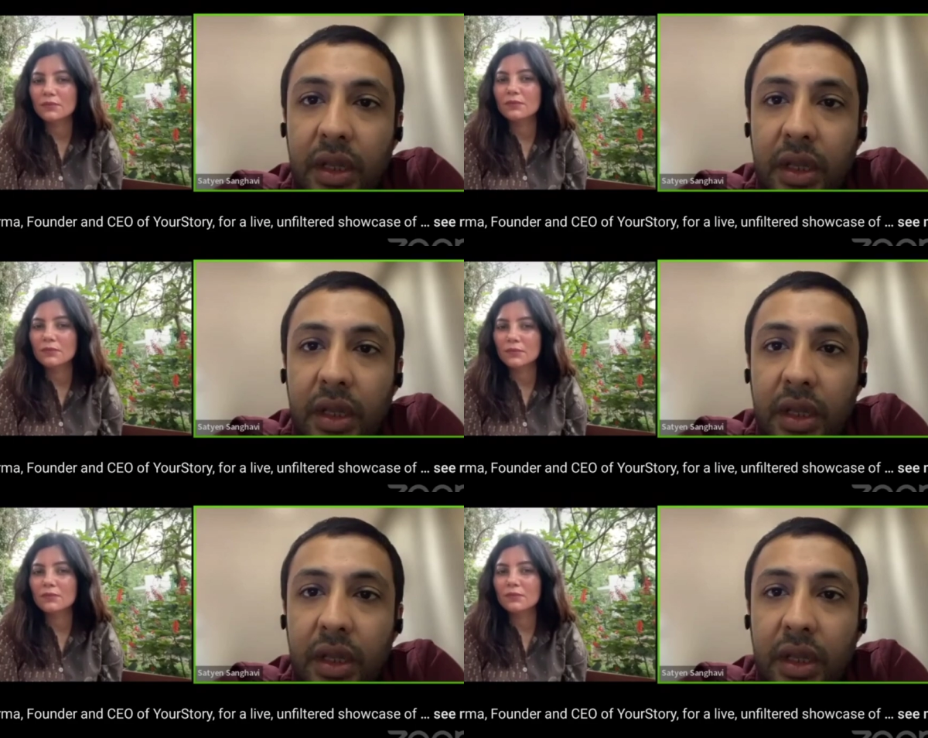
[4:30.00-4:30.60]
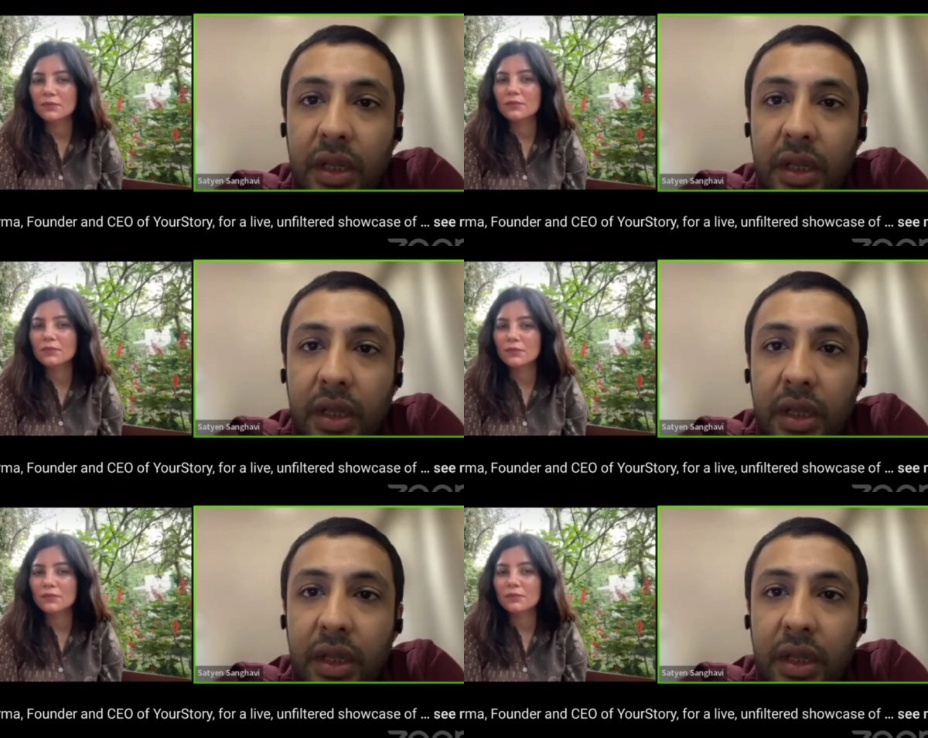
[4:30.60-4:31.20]

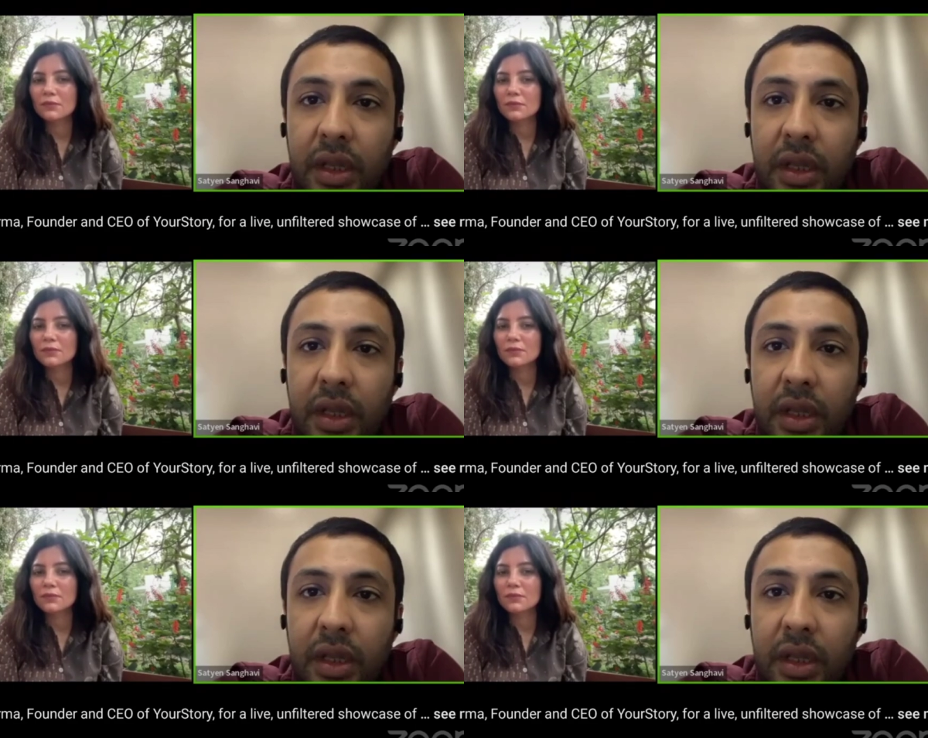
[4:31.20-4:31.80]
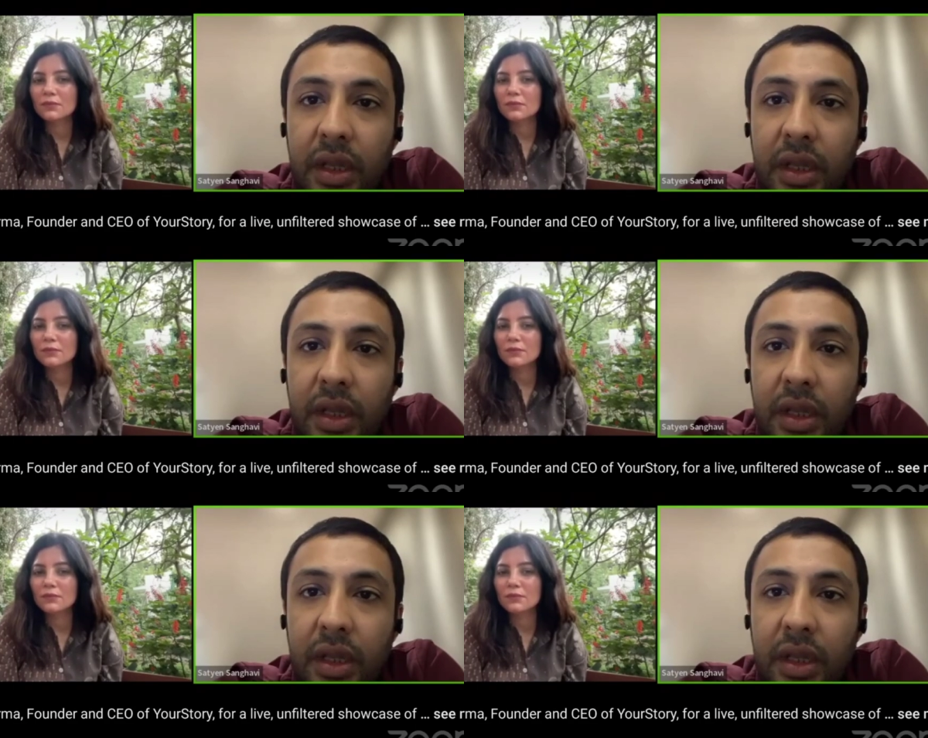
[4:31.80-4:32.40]

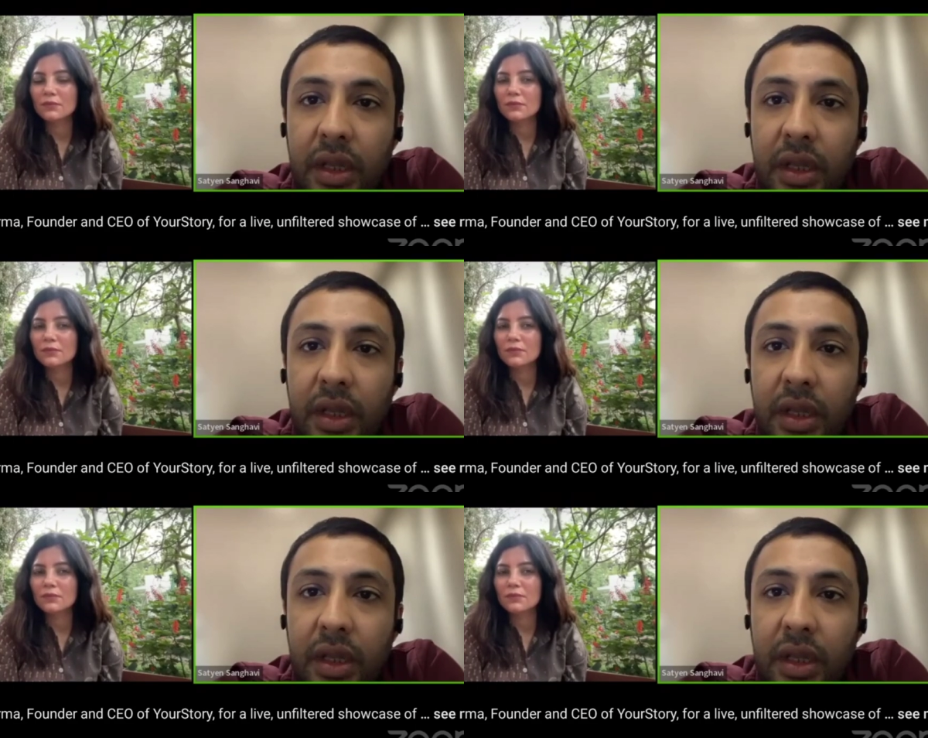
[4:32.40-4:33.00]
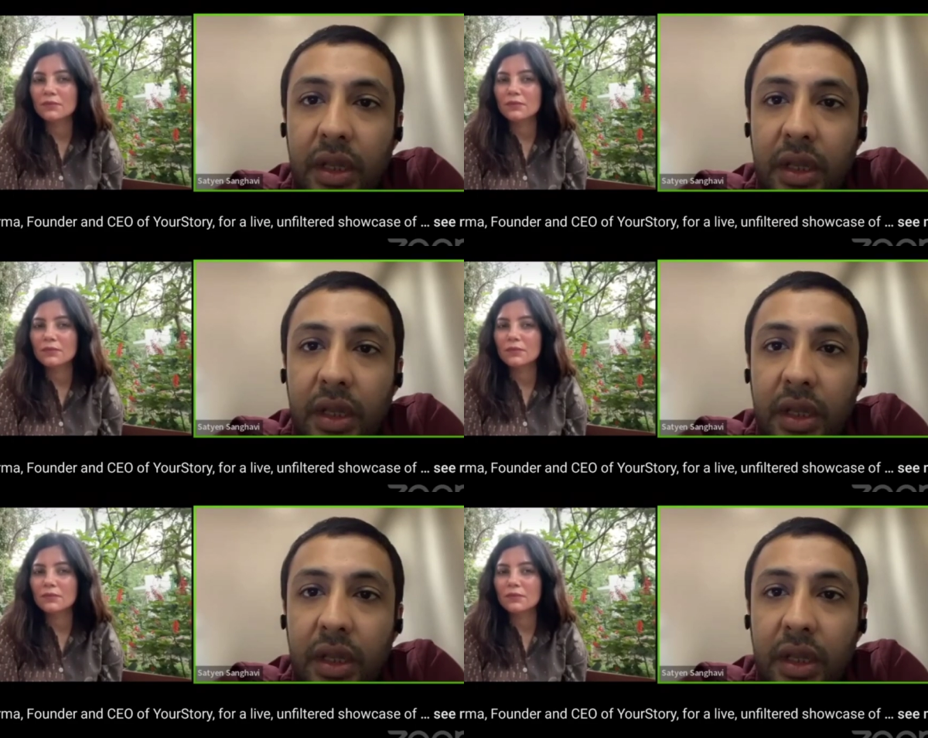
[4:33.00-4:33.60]

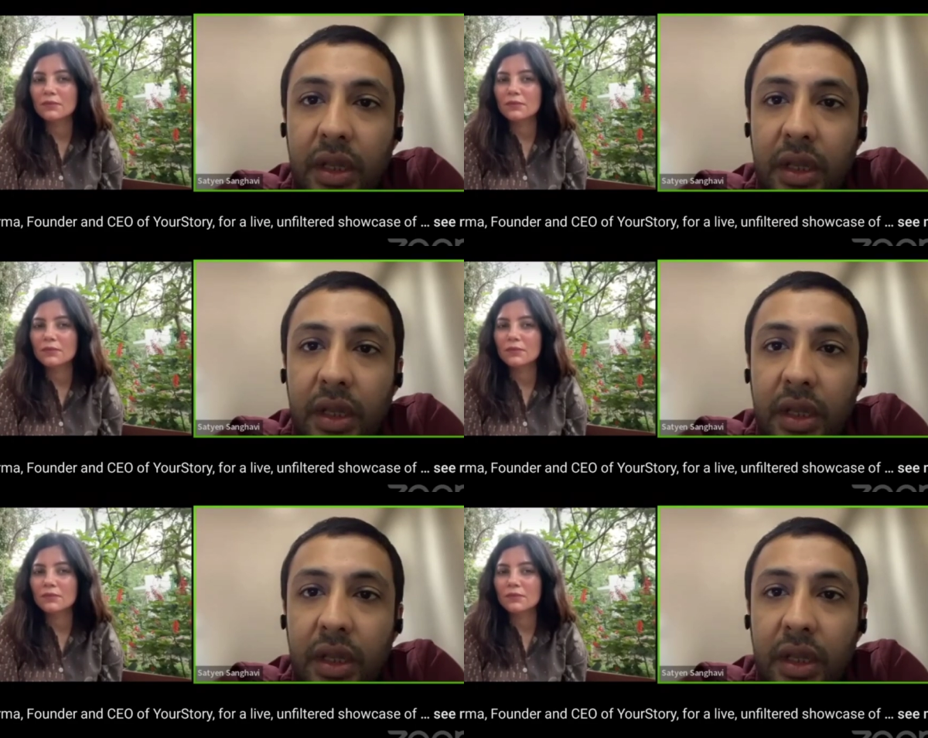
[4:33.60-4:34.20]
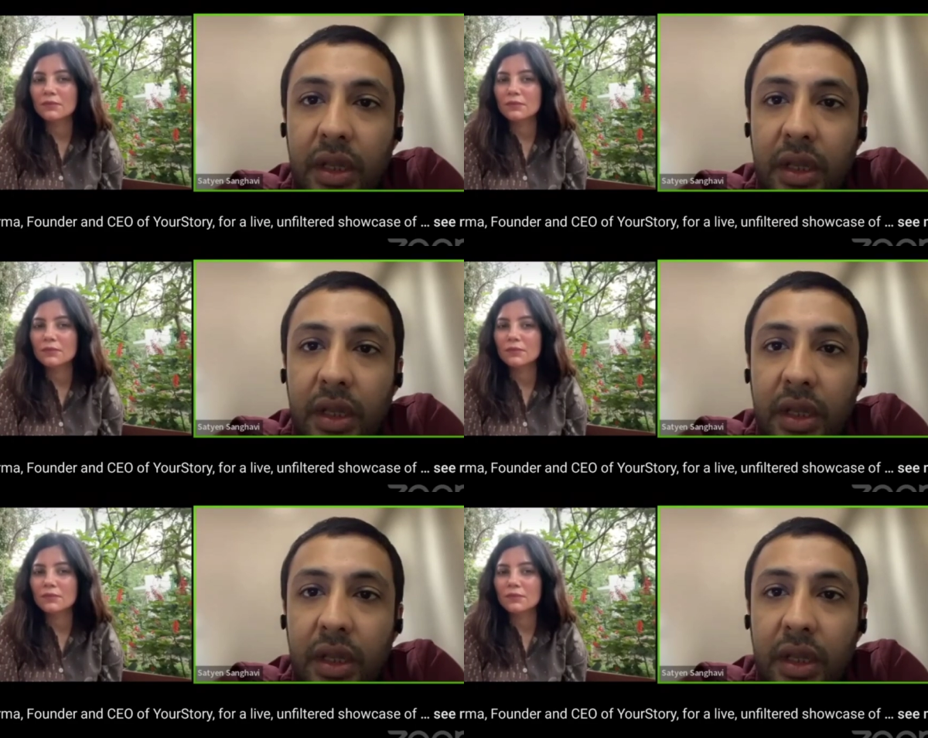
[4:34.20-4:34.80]

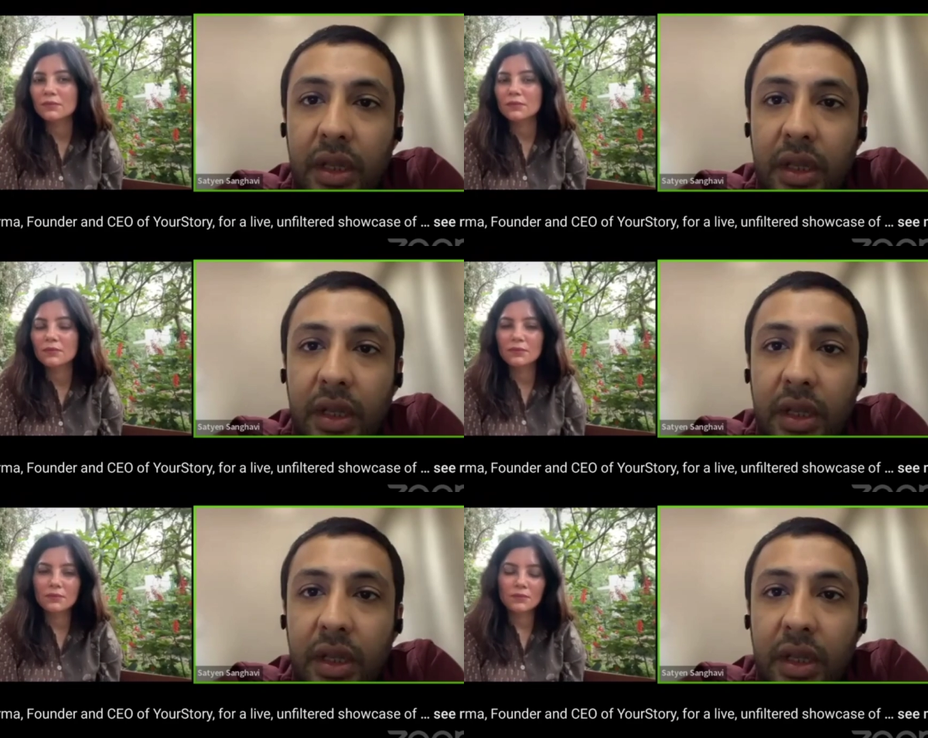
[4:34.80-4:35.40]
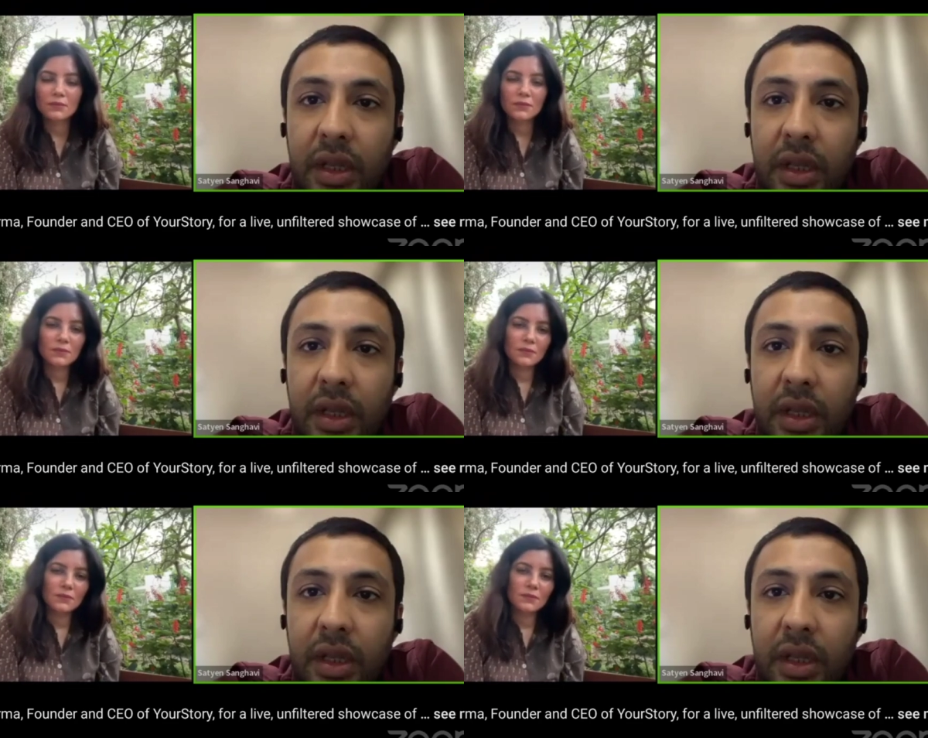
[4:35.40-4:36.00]

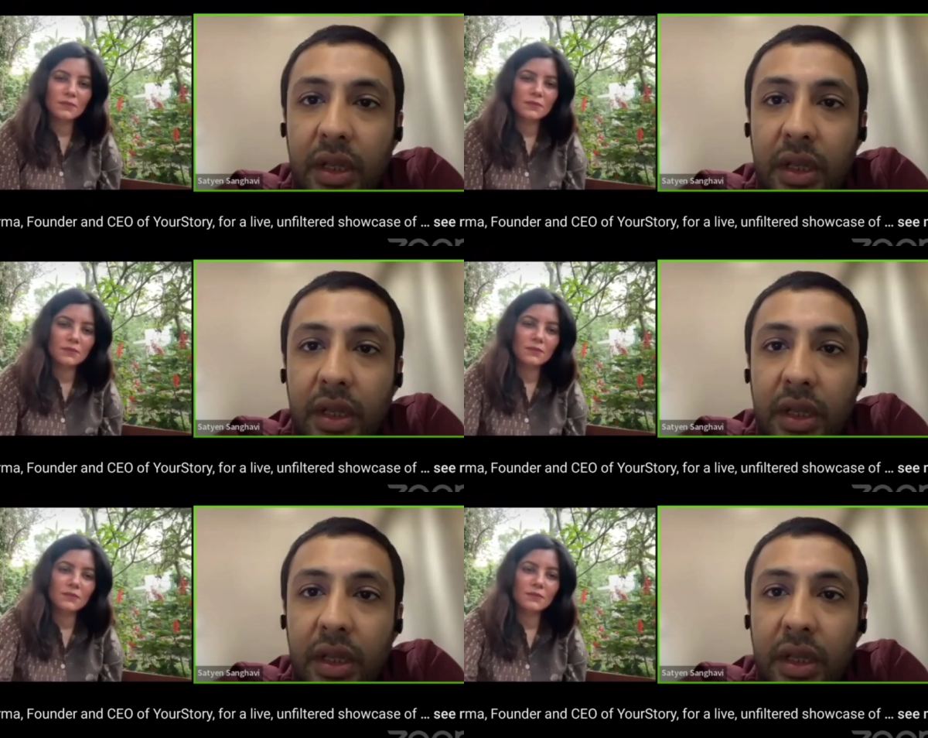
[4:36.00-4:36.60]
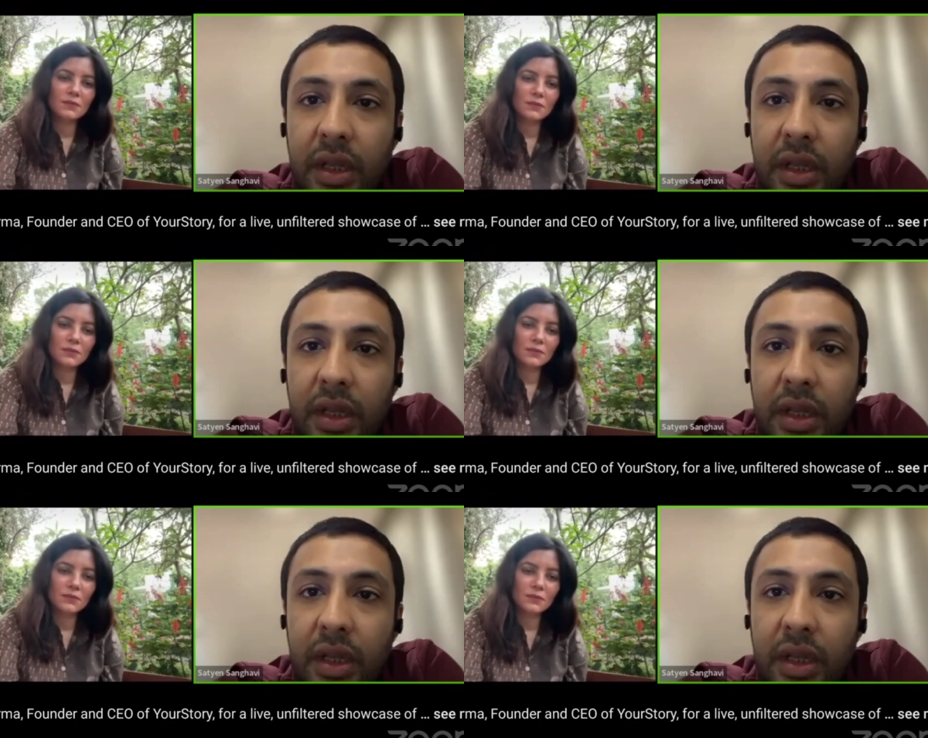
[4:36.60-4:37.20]

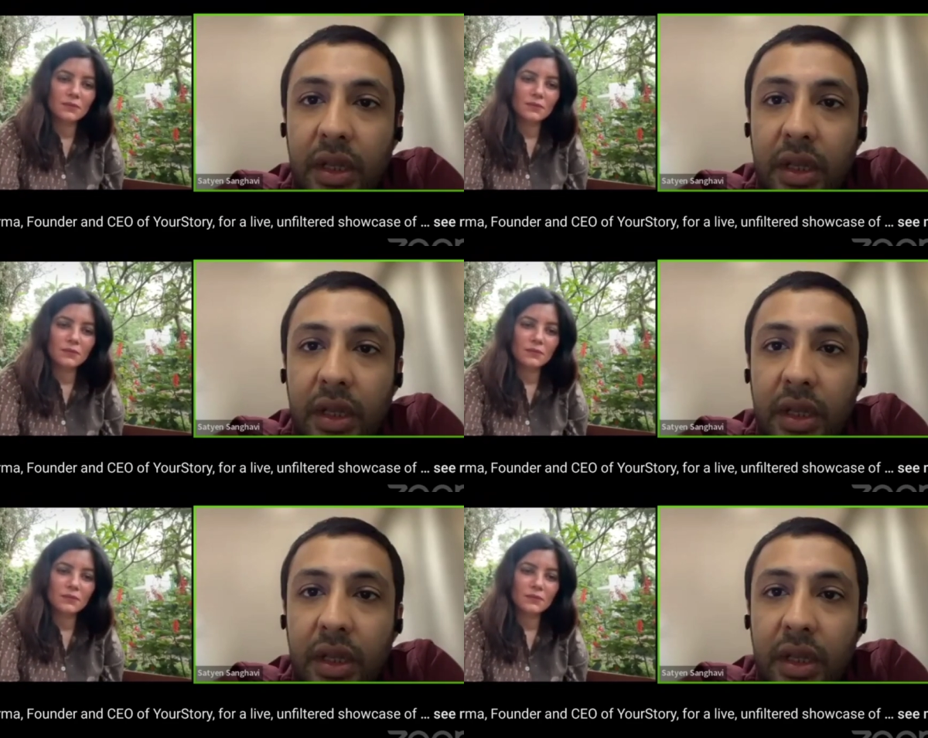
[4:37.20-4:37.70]
[no speech]